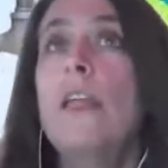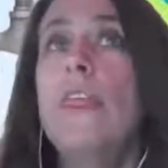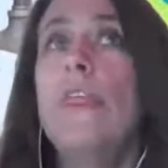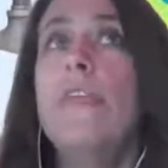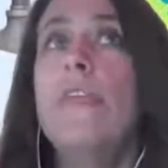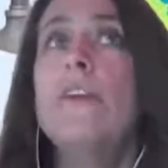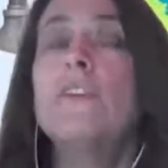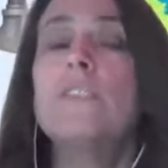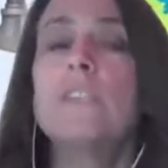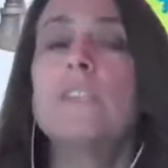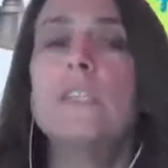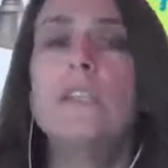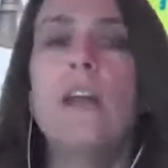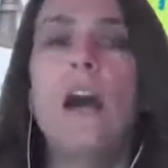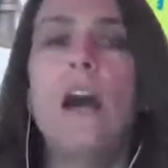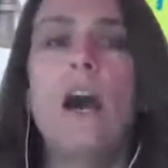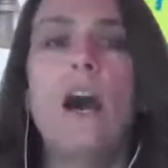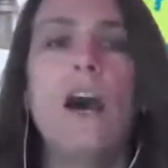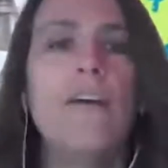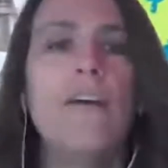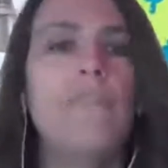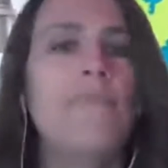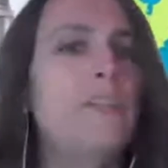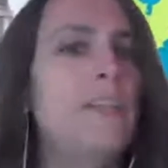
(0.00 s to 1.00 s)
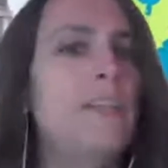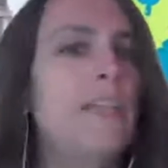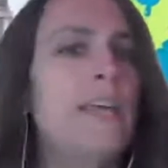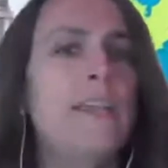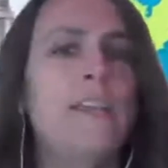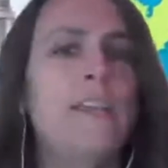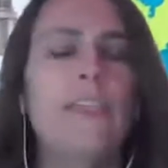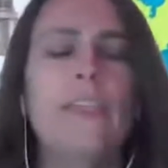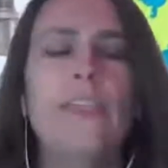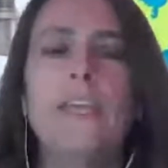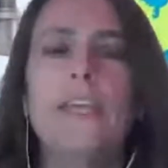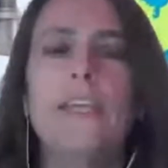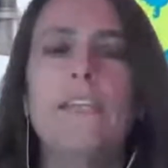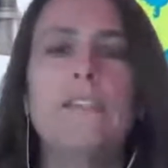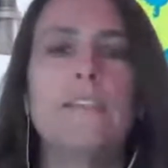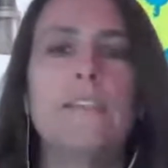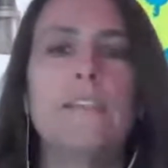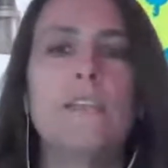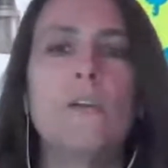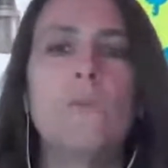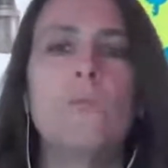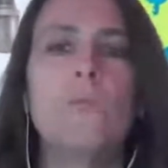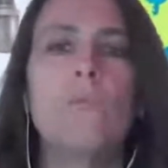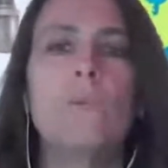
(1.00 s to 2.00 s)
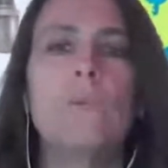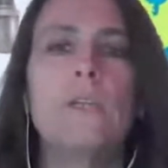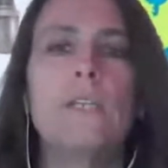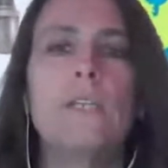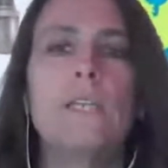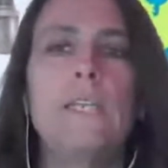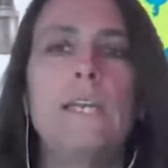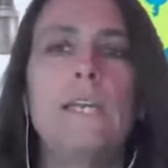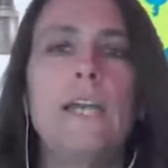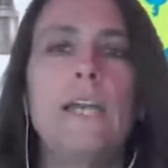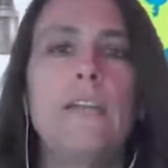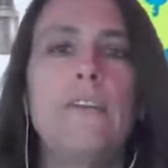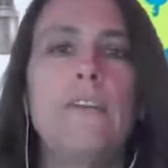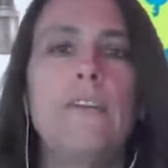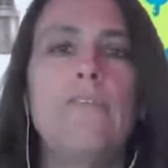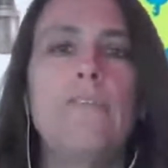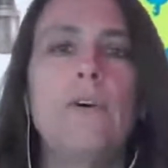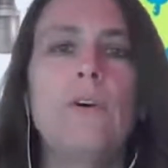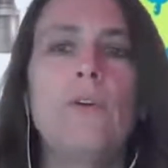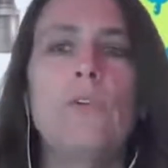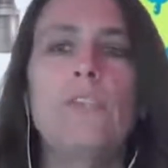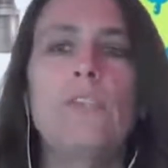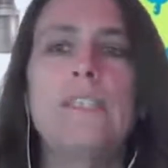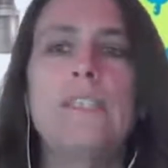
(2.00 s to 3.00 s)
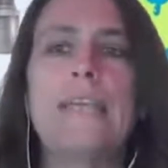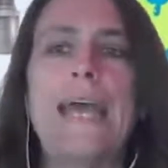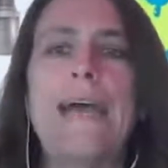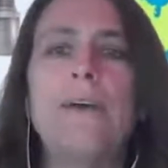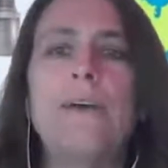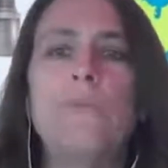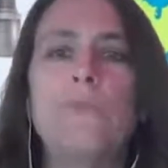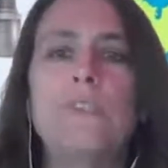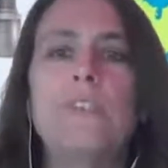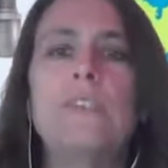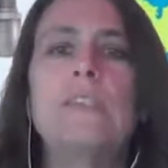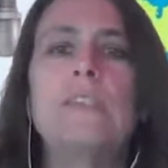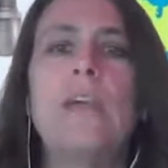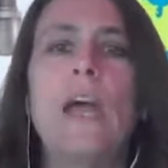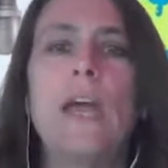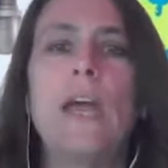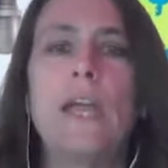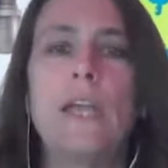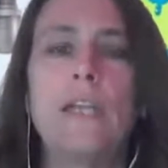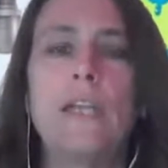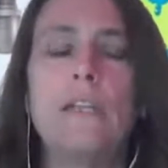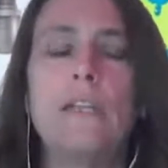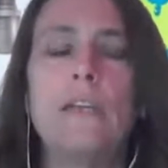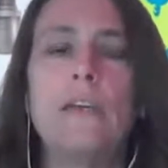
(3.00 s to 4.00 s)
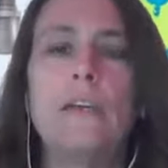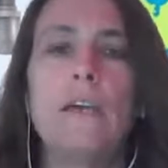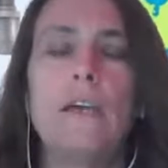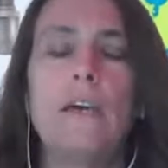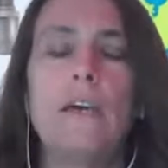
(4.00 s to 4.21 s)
there's an awful lot of things that really kind of focus outside